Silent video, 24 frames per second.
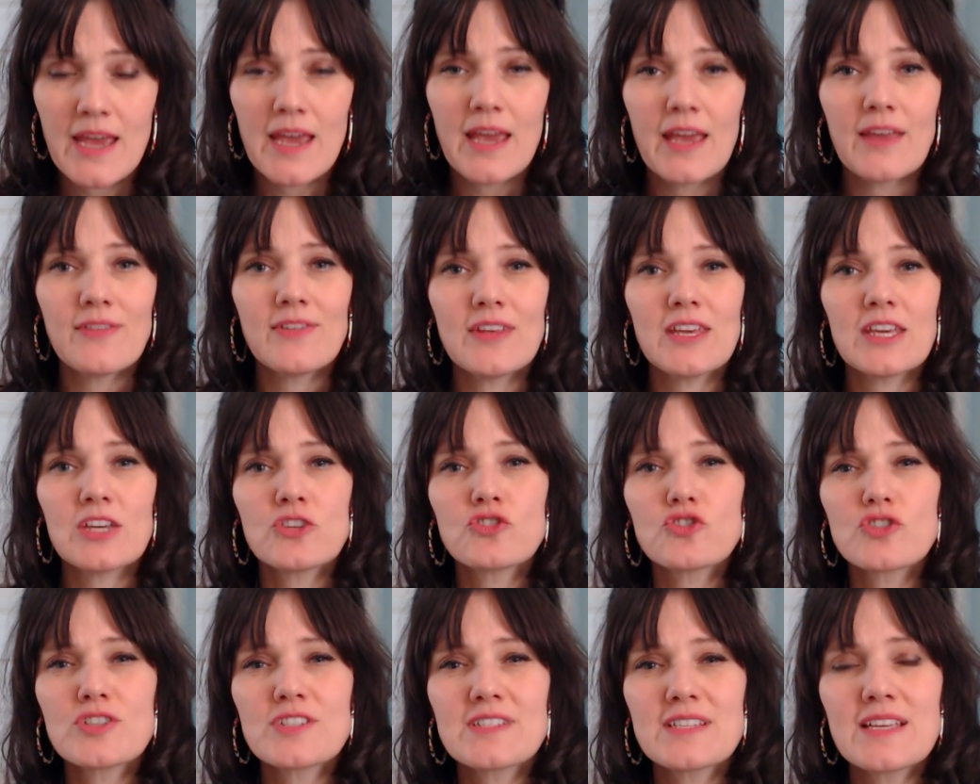And the
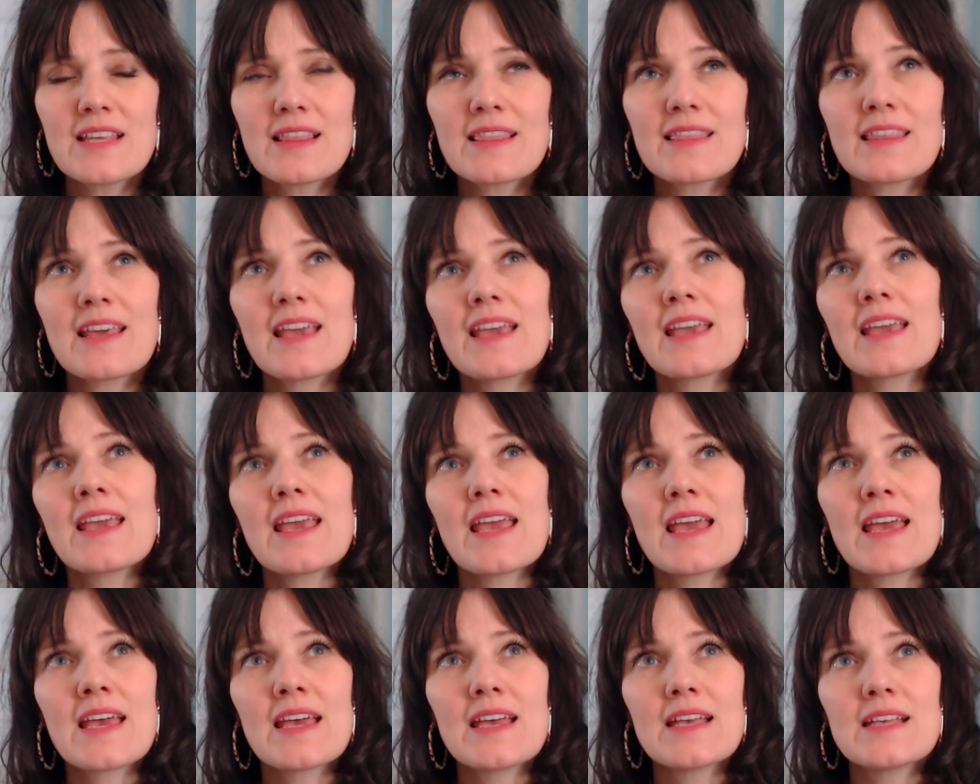interesting thing
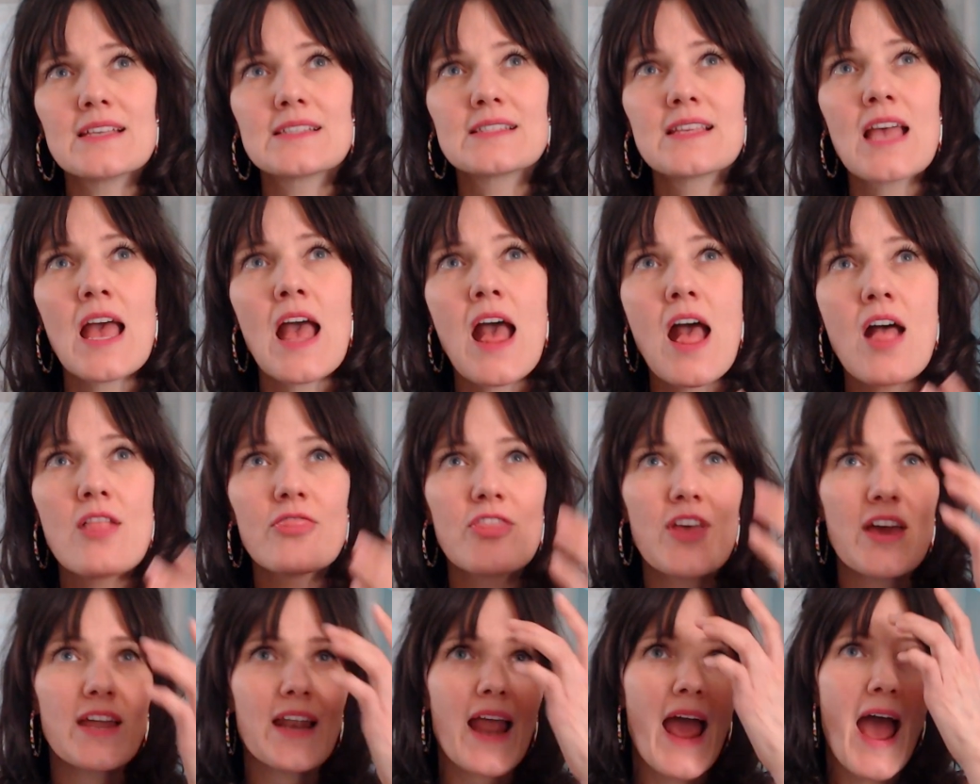is
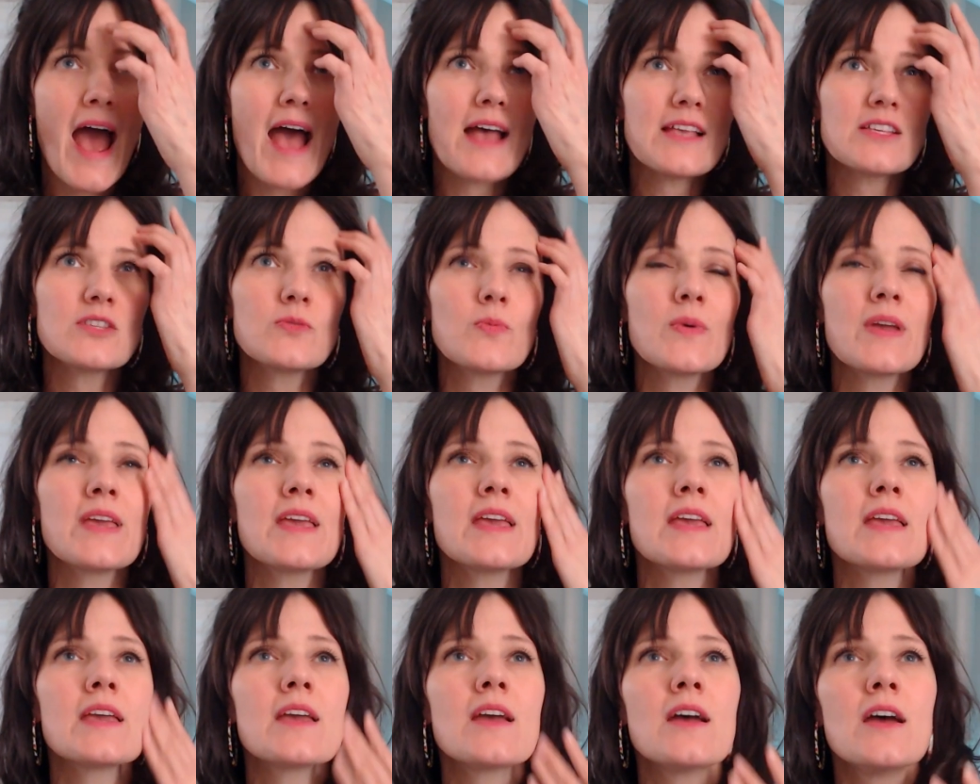that as
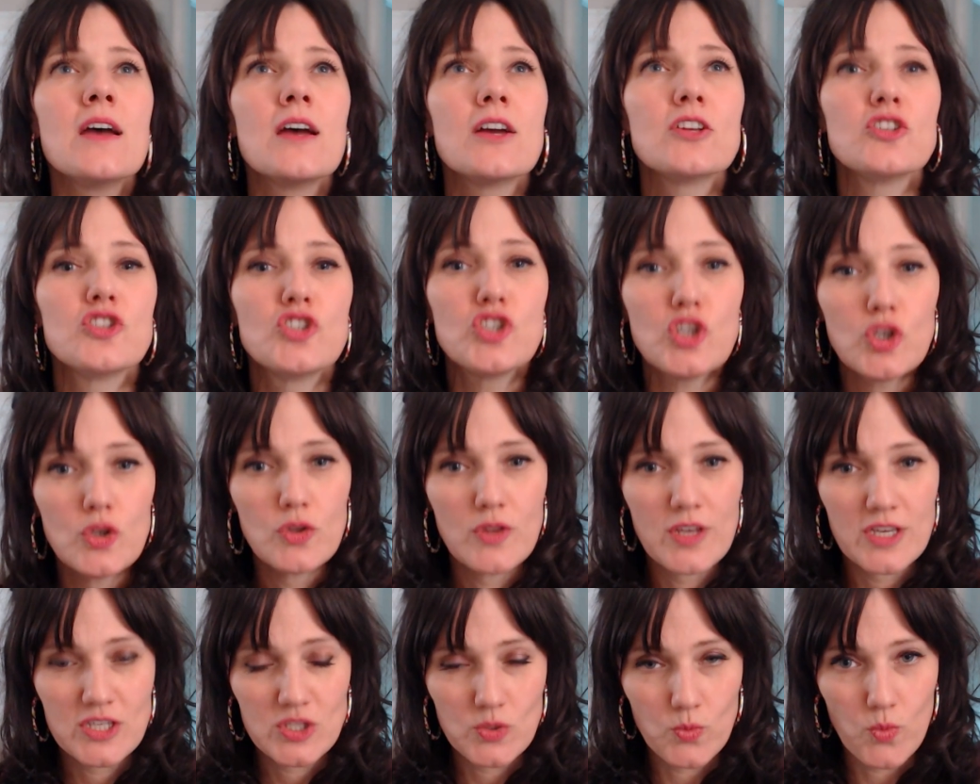we do
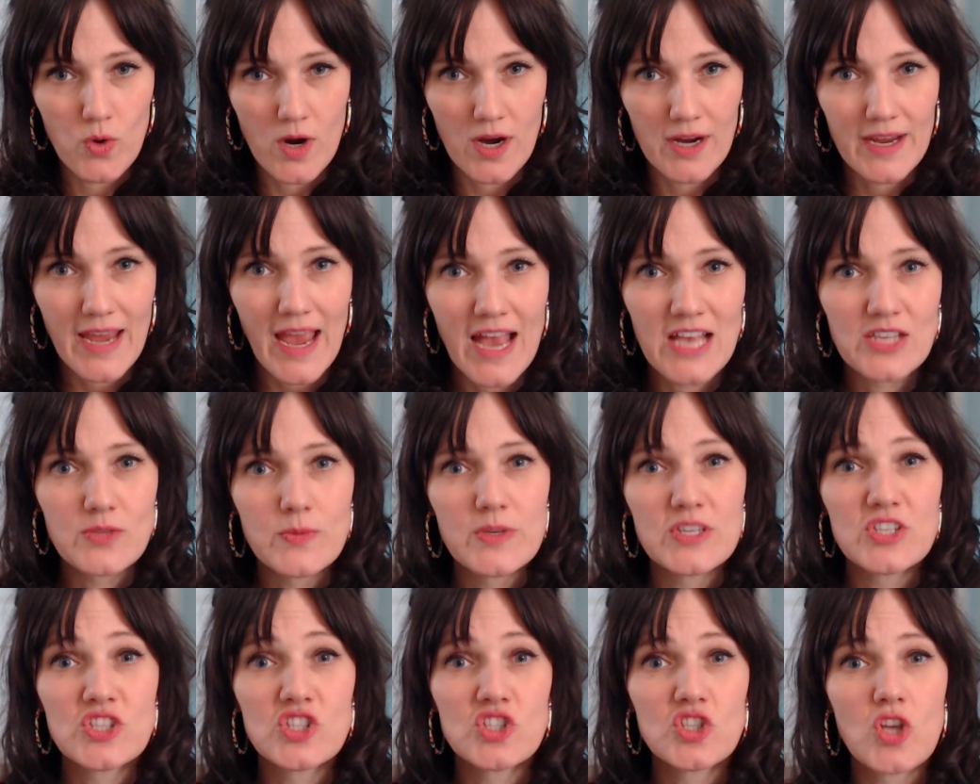this work, as we
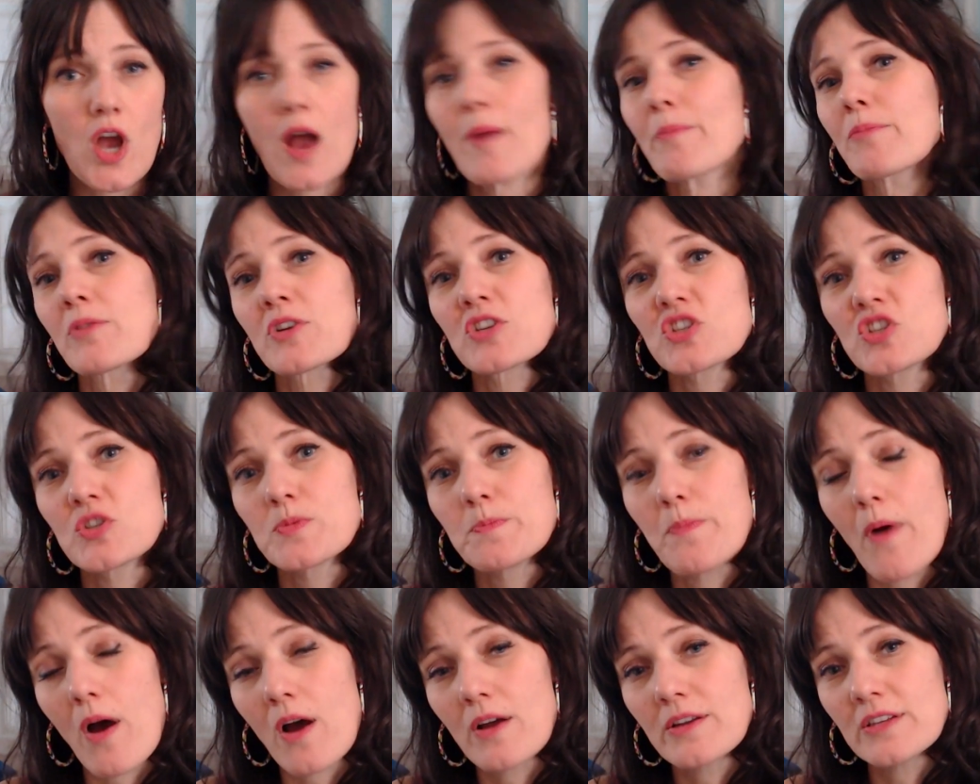stop
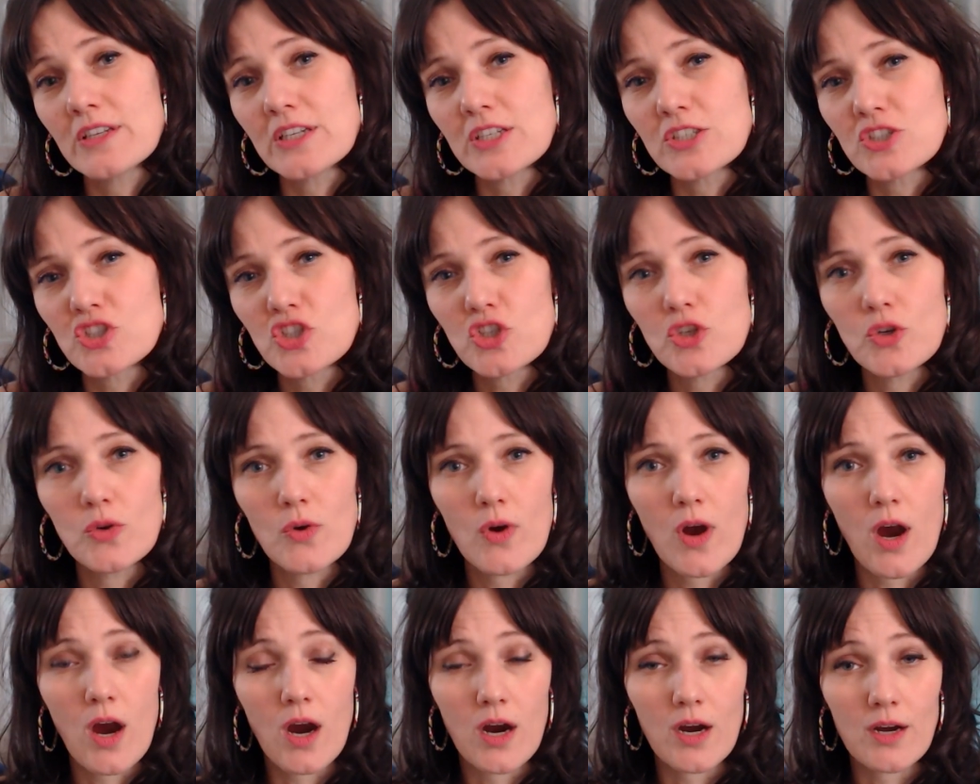responding to
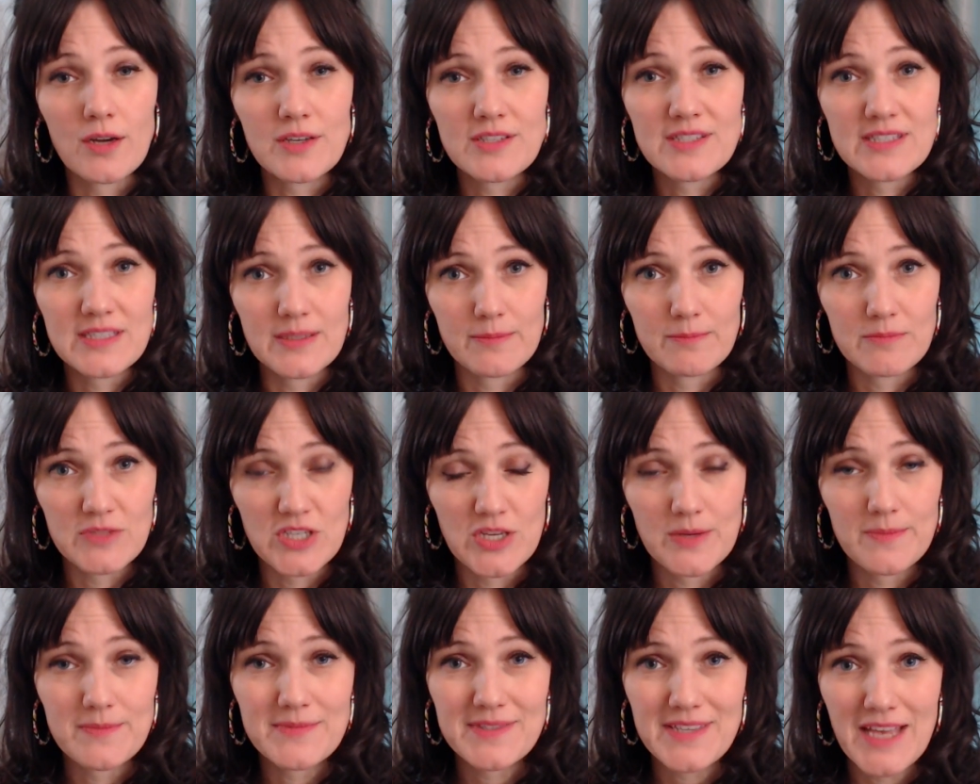our
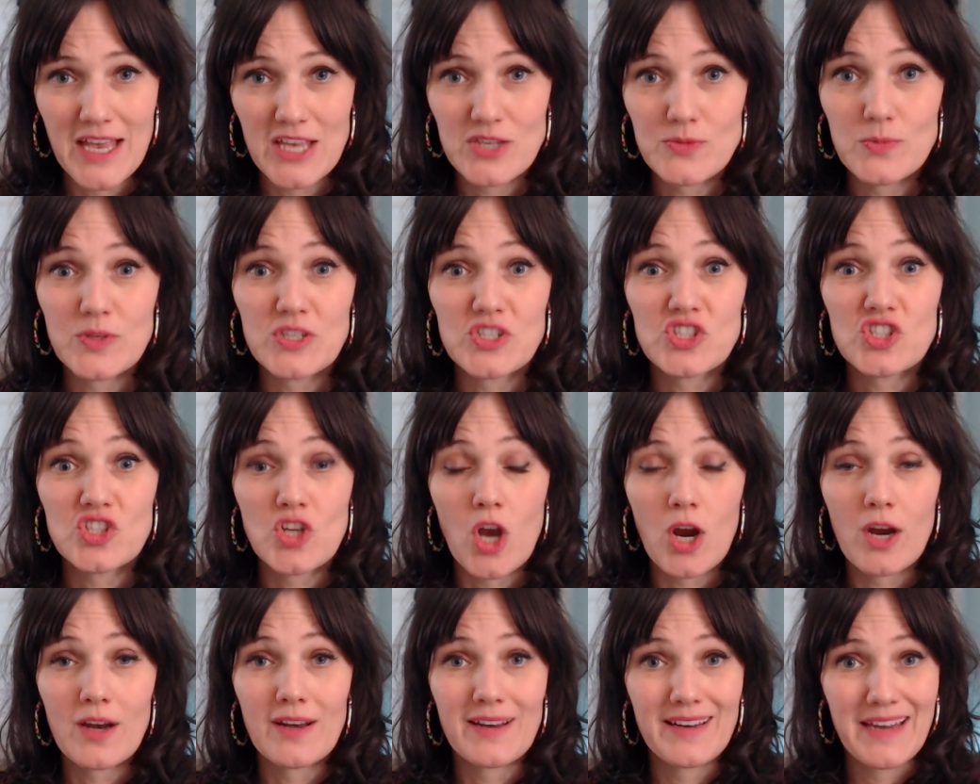symptoms, as we
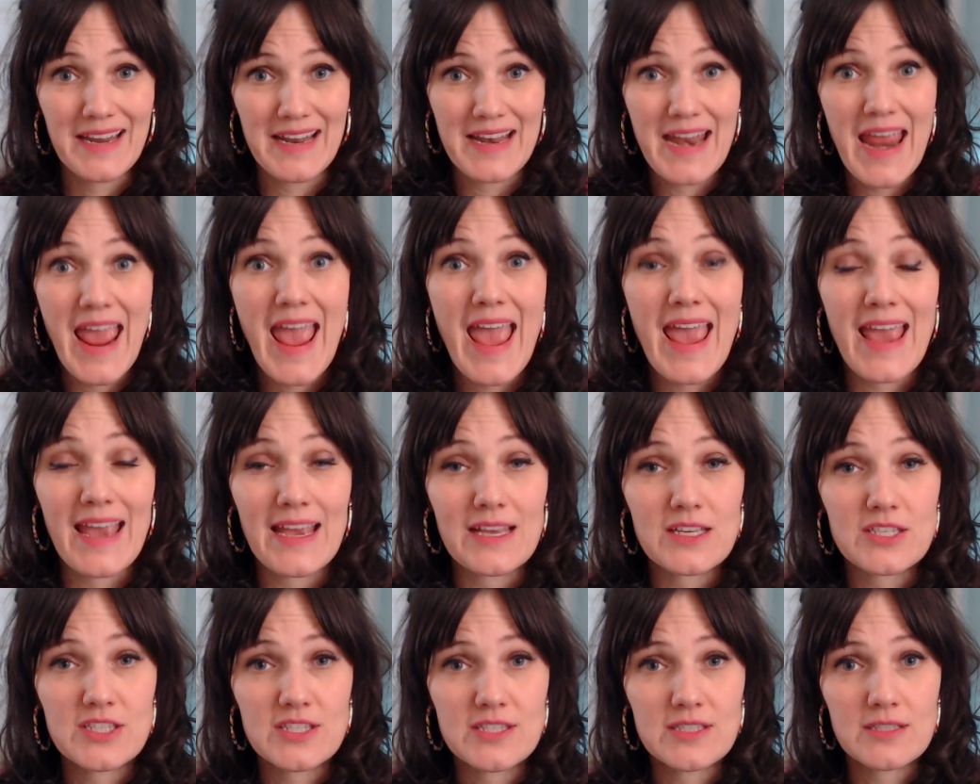start in
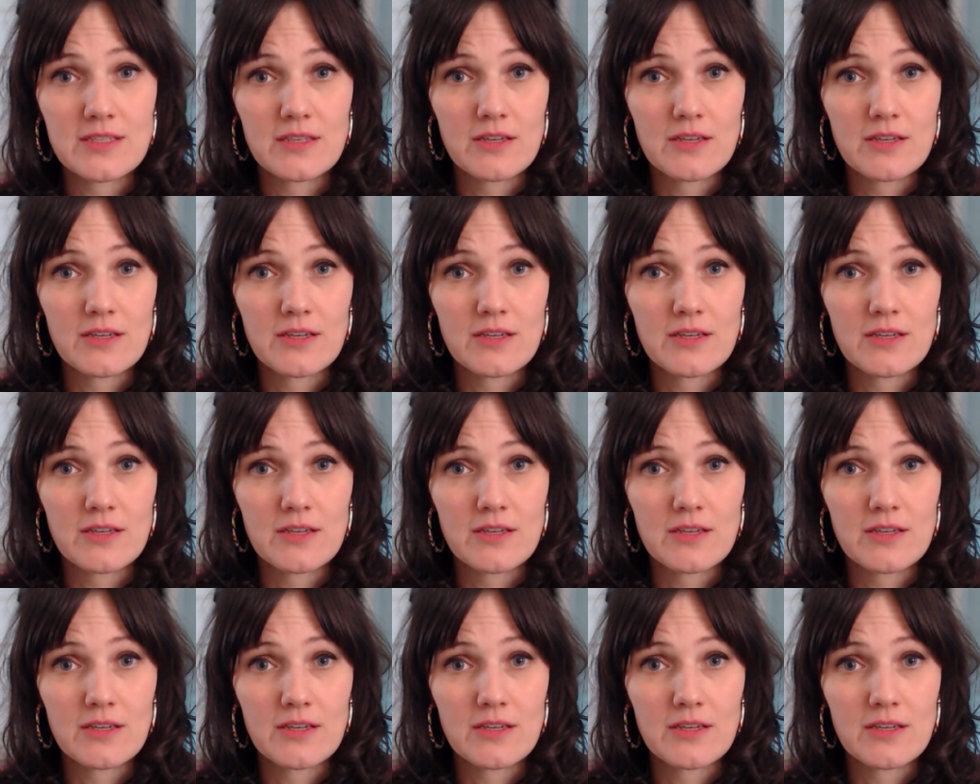angst,